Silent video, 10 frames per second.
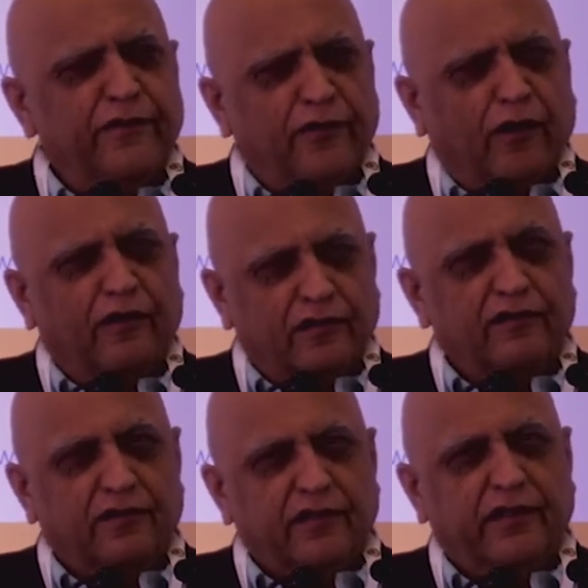not
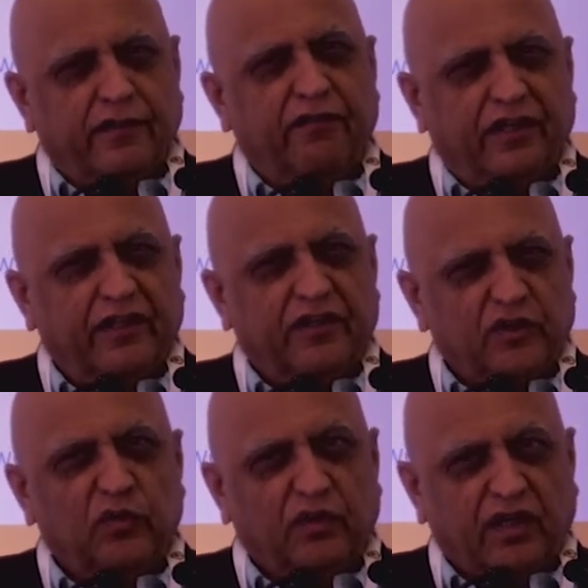in a way that
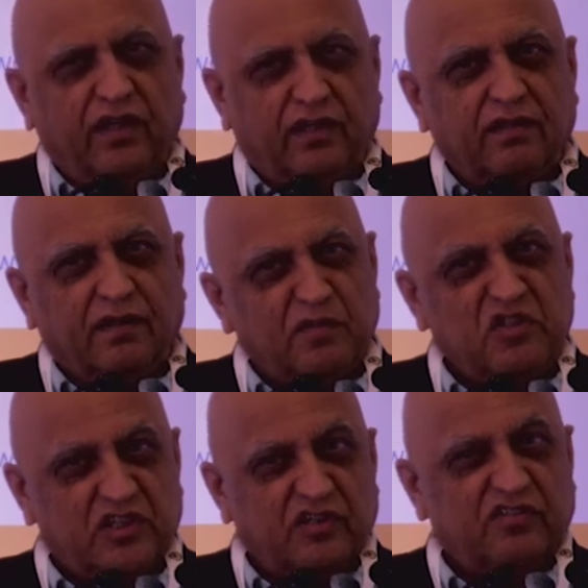you think. I mean,
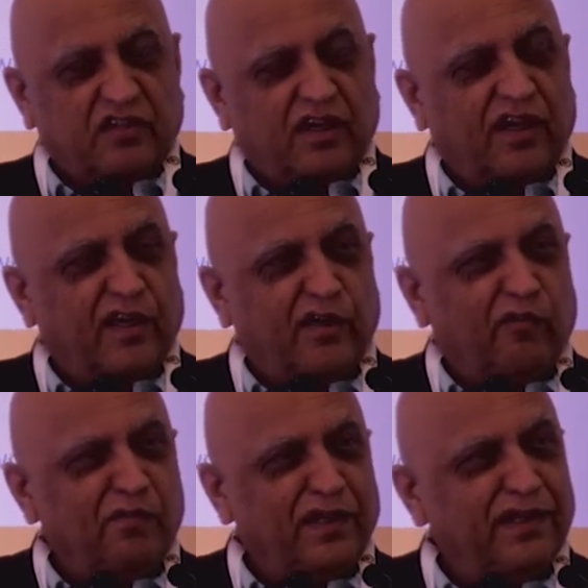she's still ahead of
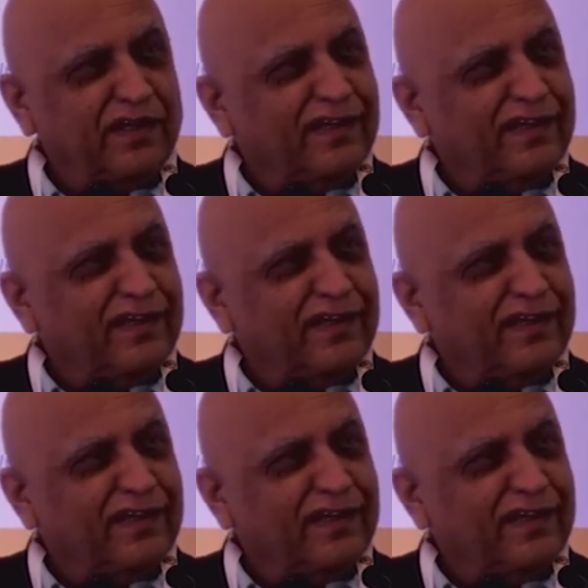me.